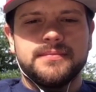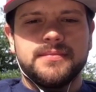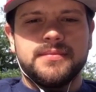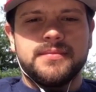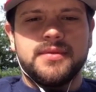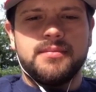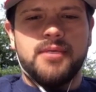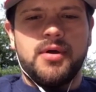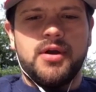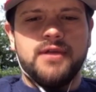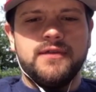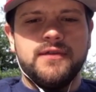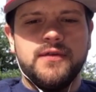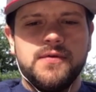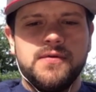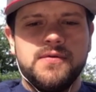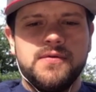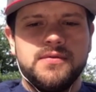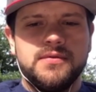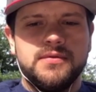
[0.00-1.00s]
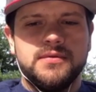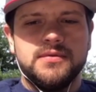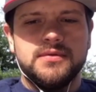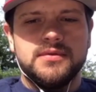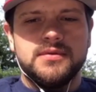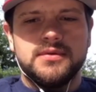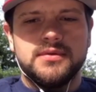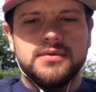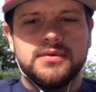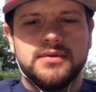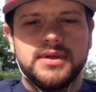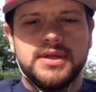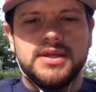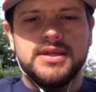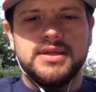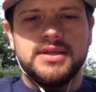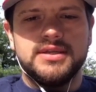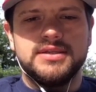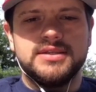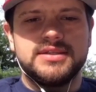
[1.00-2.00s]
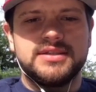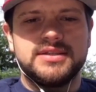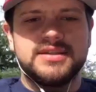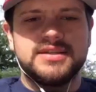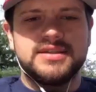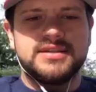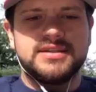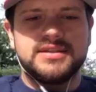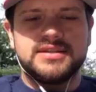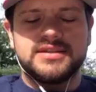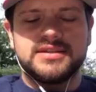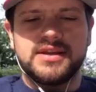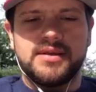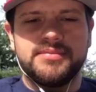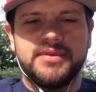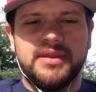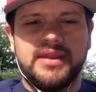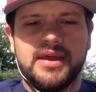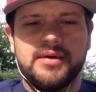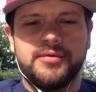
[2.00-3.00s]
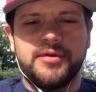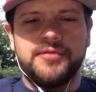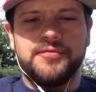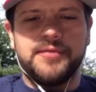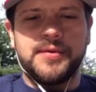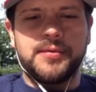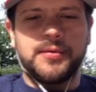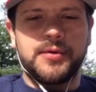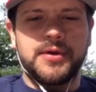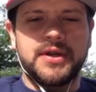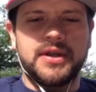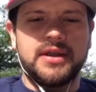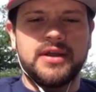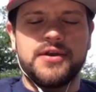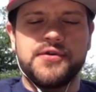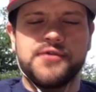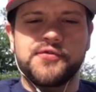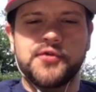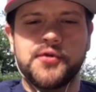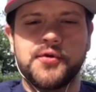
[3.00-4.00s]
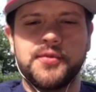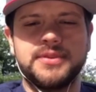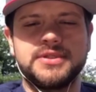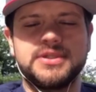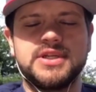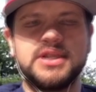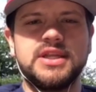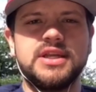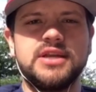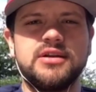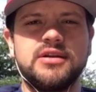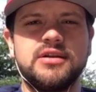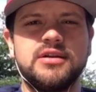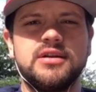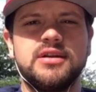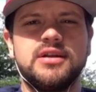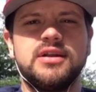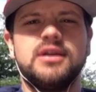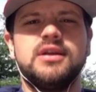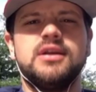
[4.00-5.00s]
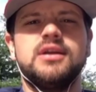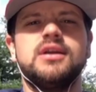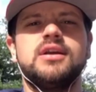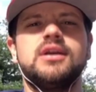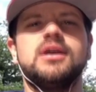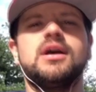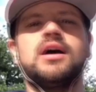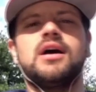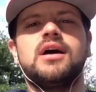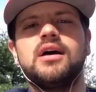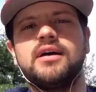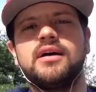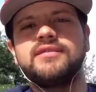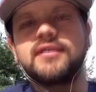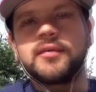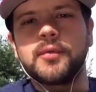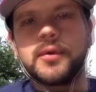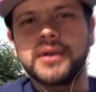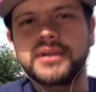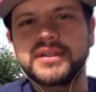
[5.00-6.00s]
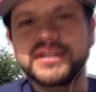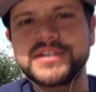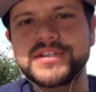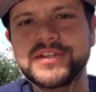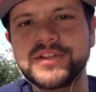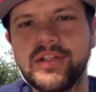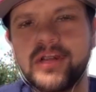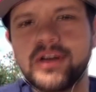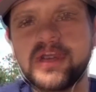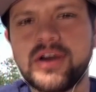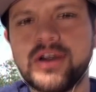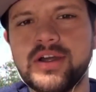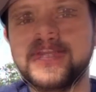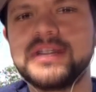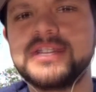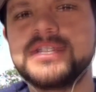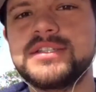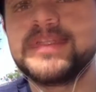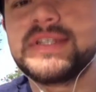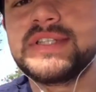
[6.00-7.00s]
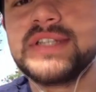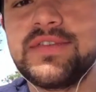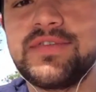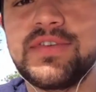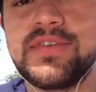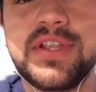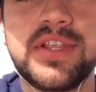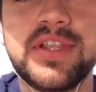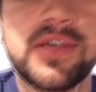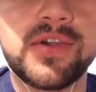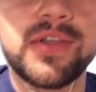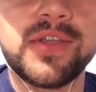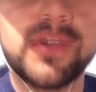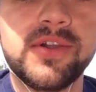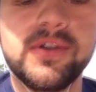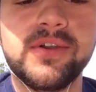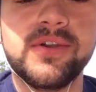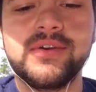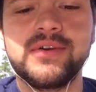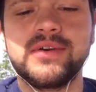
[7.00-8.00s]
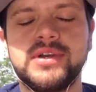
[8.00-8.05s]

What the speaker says: The Marvel is something that we've been working on for almost a year. I've never worked this long on a specific yo-yo.